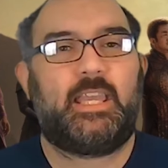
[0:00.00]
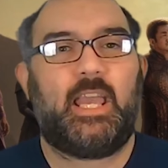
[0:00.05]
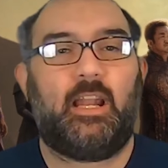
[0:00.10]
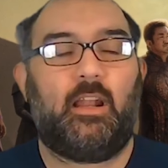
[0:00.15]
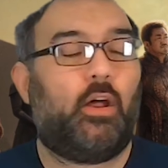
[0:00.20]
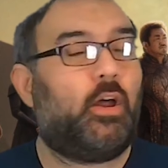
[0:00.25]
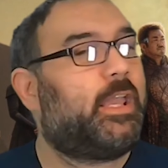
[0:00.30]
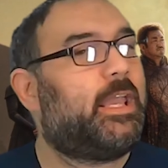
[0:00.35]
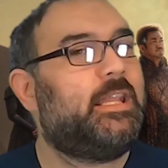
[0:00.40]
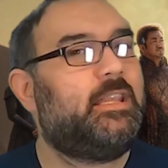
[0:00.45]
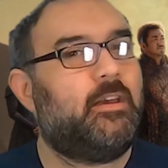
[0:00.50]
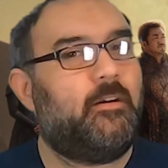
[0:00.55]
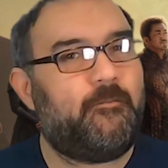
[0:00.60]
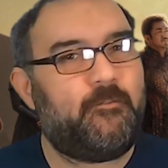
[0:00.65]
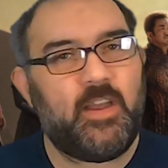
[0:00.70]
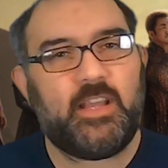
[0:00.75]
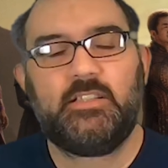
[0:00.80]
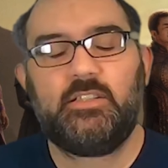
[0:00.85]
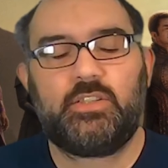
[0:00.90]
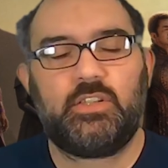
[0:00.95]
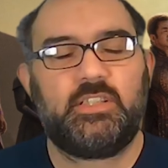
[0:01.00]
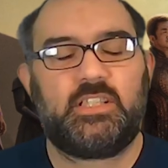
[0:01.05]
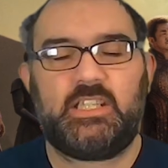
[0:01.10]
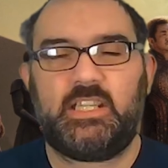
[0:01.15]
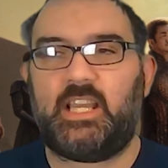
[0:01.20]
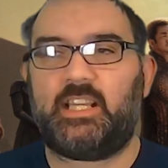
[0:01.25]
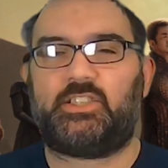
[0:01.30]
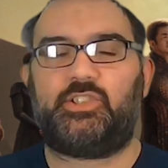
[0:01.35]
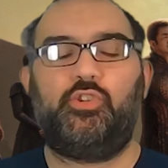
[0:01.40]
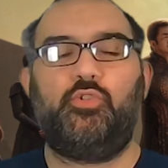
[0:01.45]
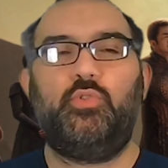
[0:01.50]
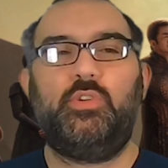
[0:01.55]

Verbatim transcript: get like in the Avengers, yes,